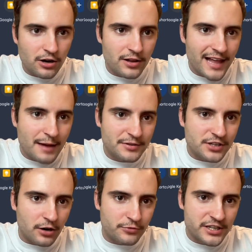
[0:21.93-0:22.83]

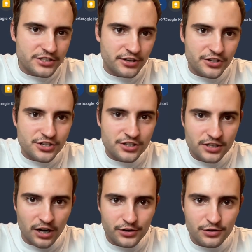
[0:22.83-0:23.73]

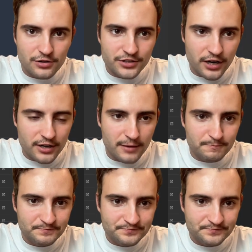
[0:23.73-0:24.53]
colab.research.google.com.